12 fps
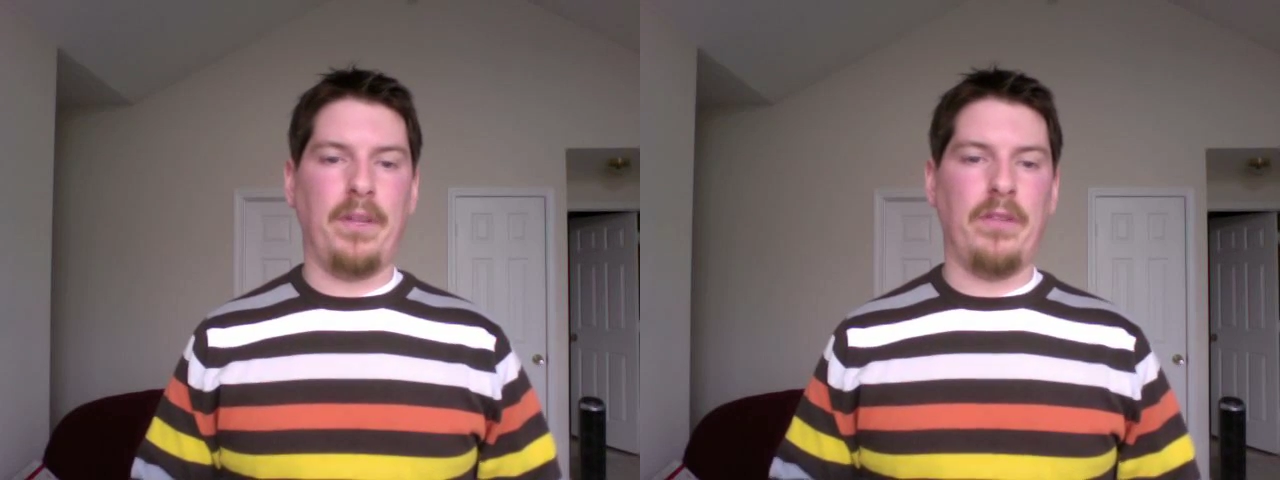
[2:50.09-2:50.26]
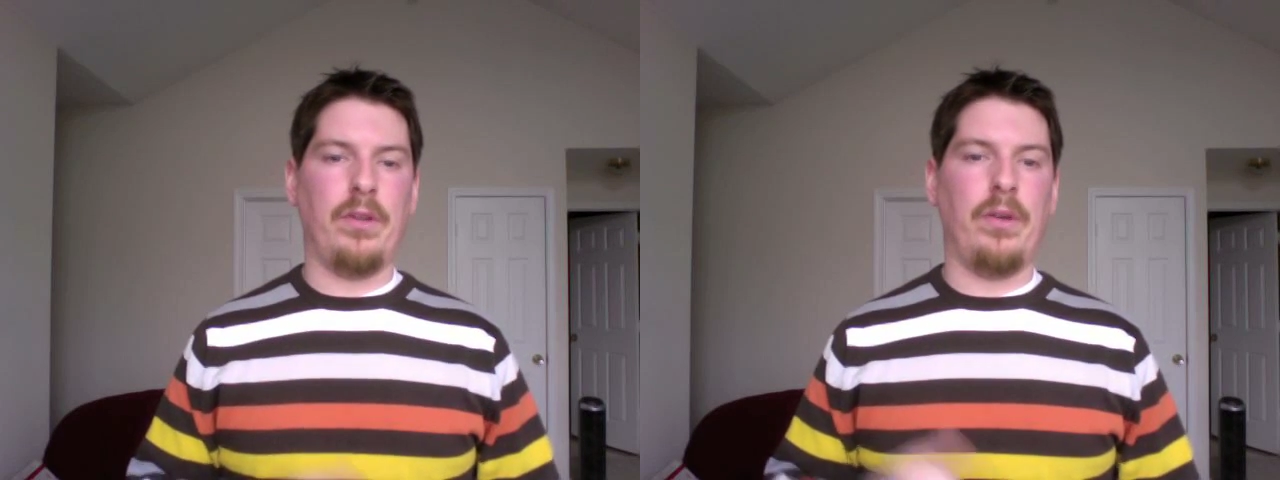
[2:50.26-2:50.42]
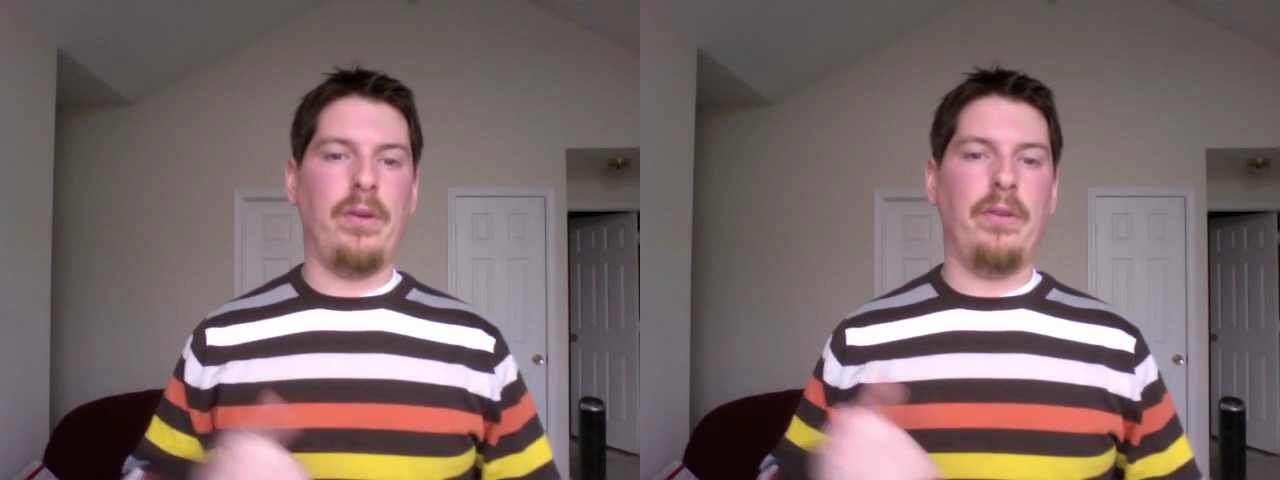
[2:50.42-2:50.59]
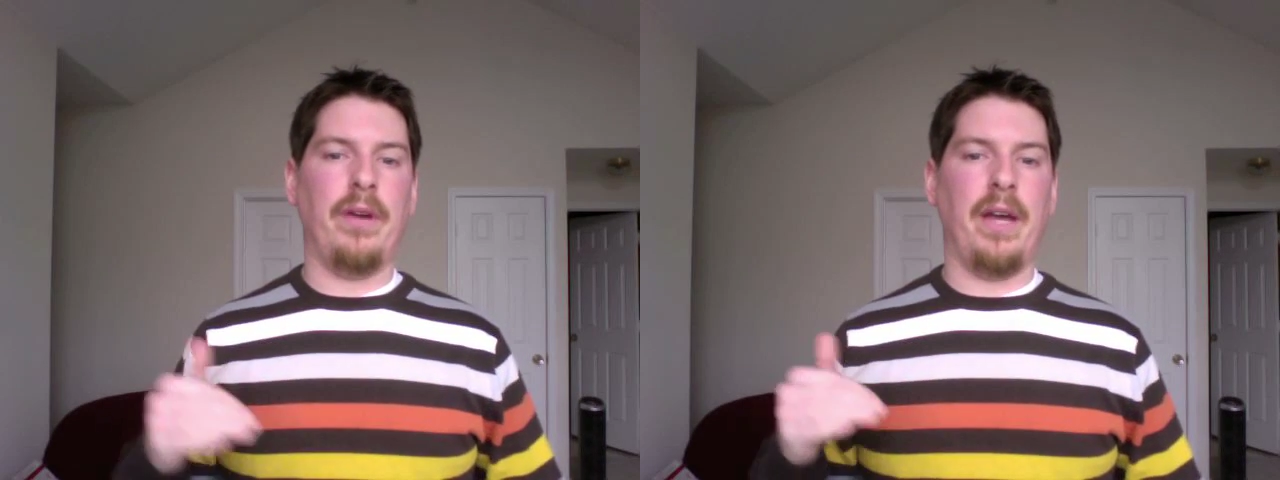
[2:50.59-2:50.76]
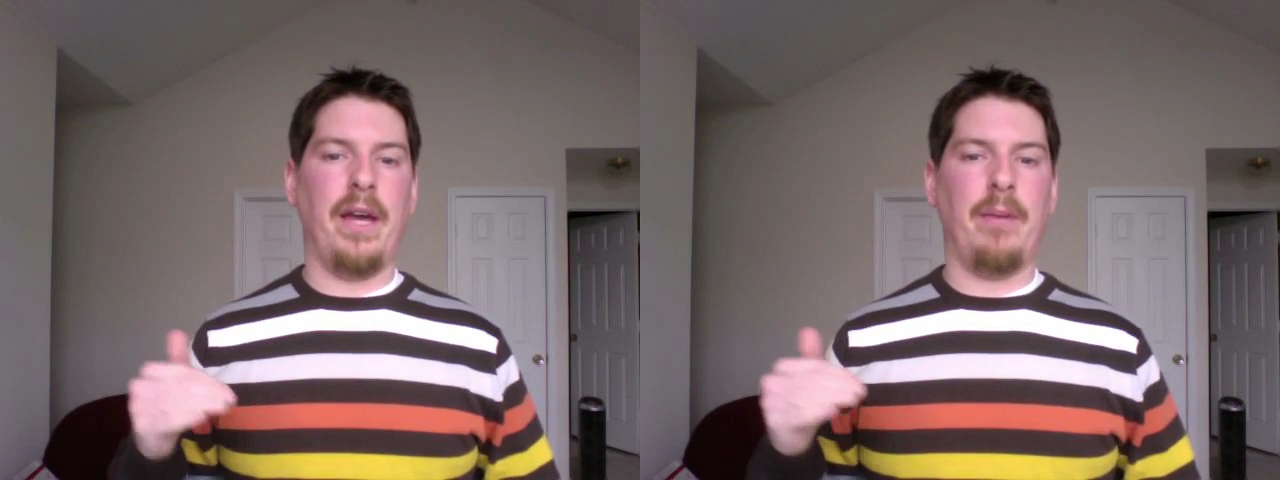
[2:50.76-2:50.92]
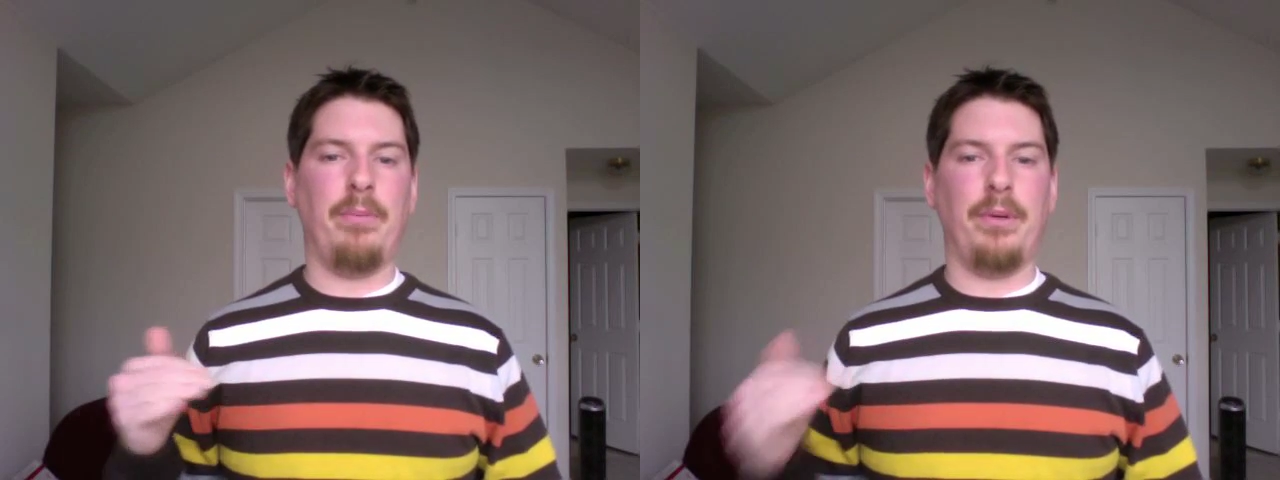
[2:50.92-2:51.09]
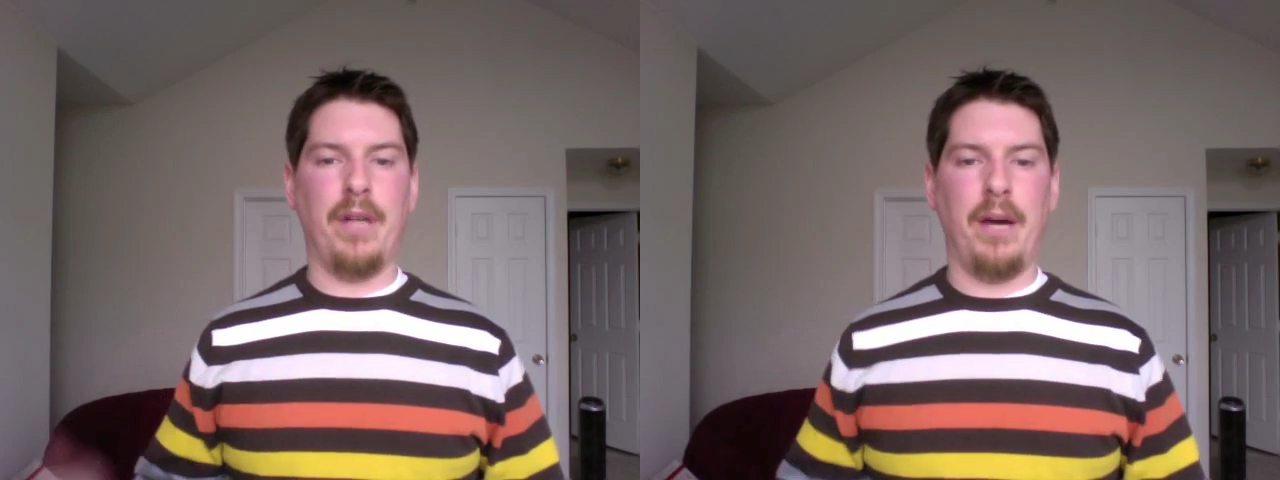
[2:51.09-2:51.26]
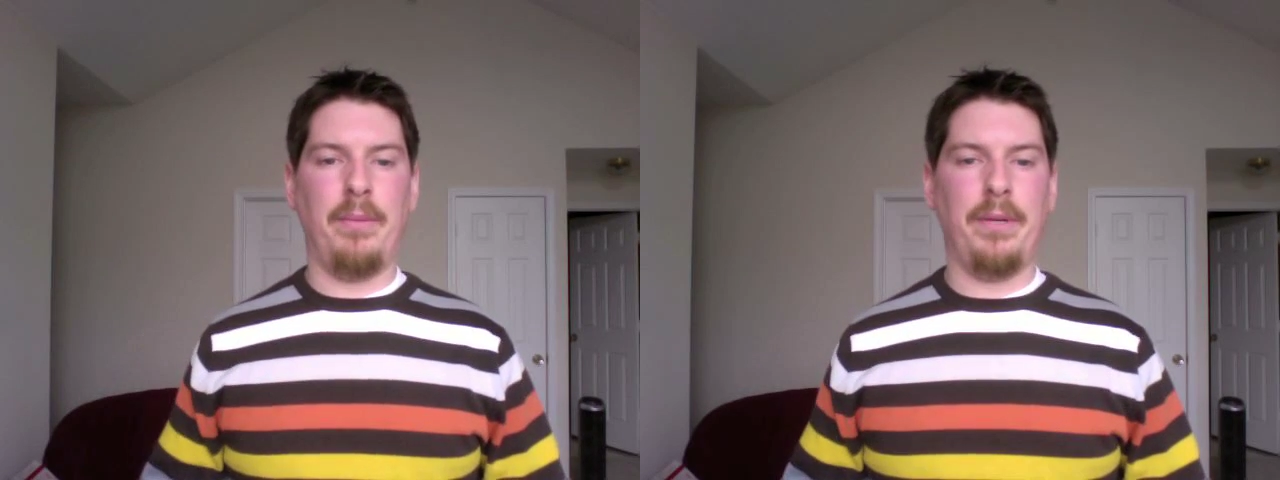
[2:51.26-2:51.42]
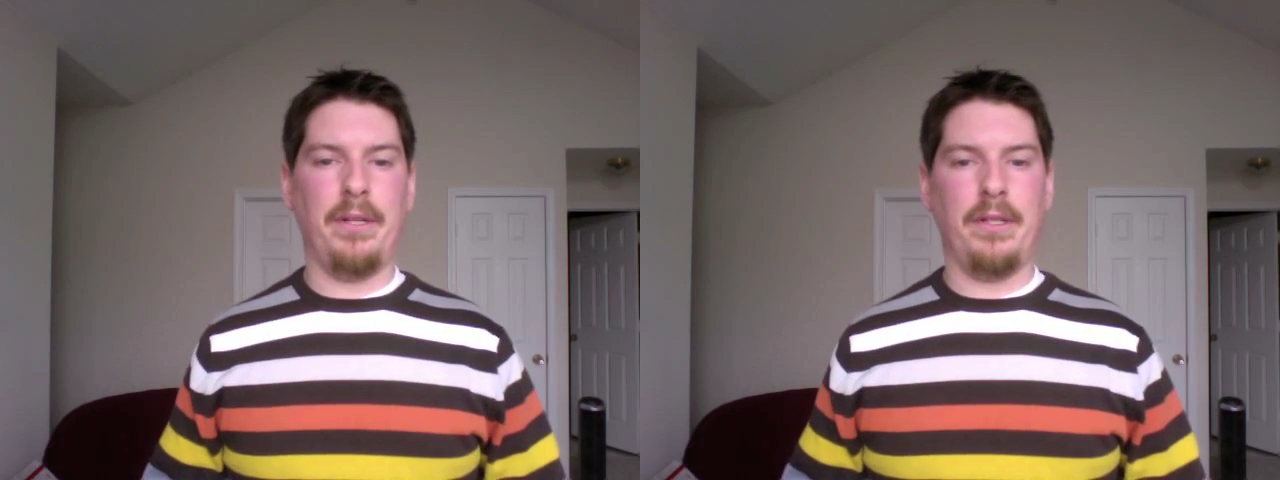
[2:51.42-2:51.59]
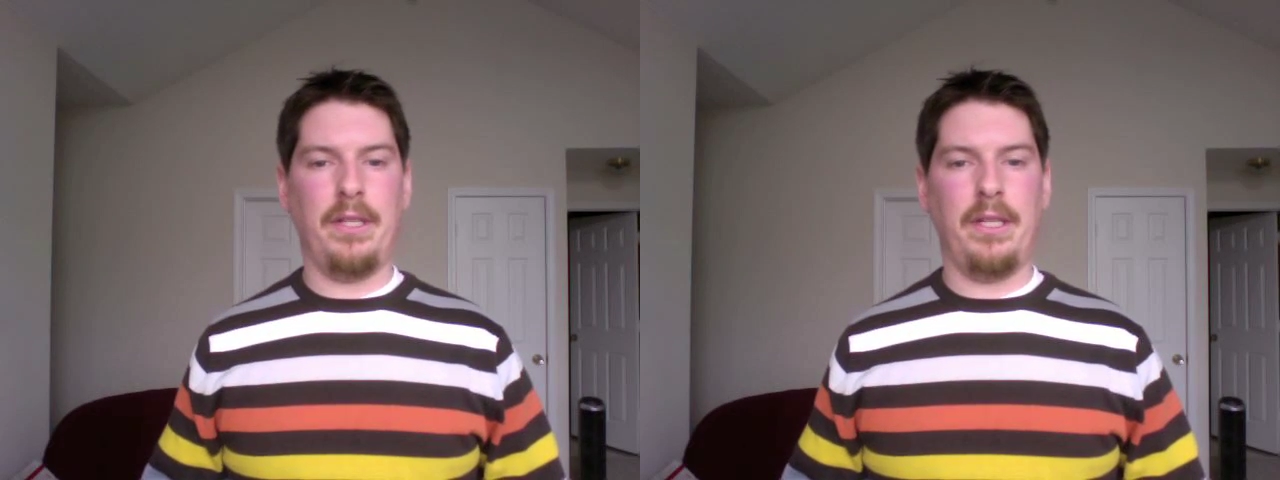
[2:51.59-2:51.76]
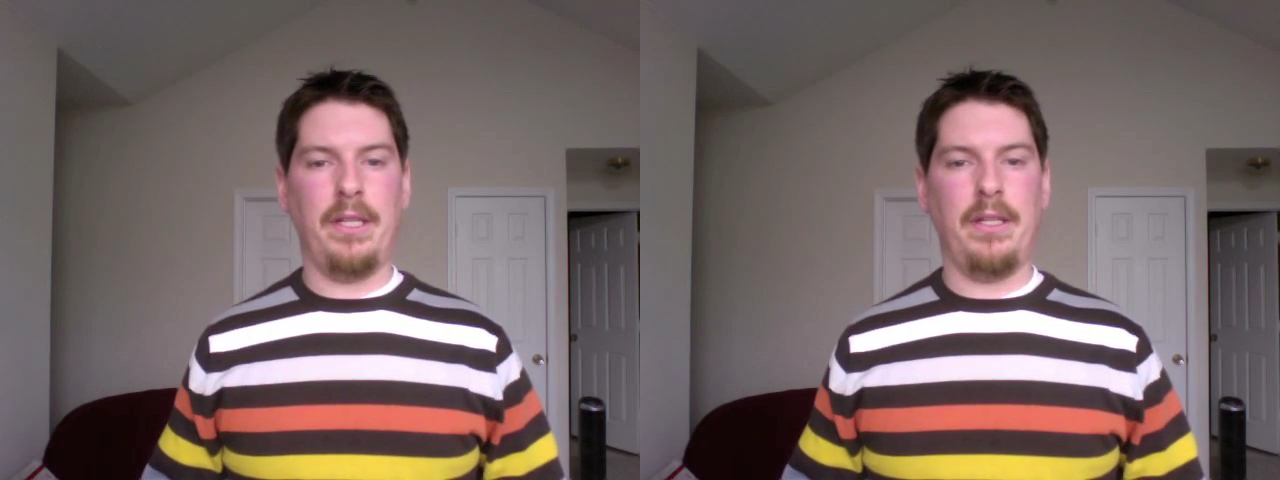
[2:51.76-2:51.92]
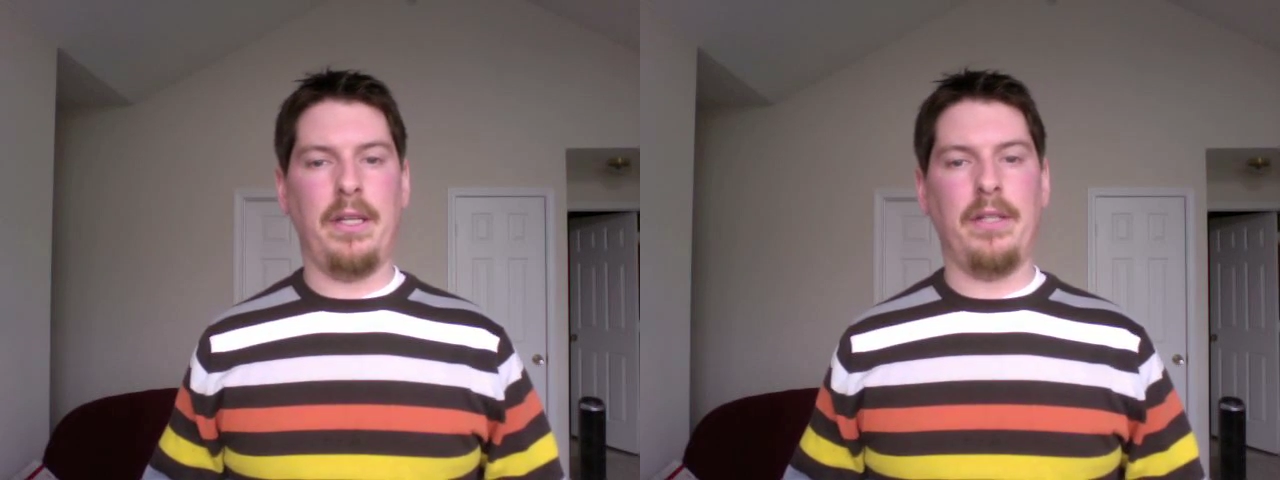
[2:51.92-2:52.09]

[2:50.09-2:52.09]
So you either have predominantly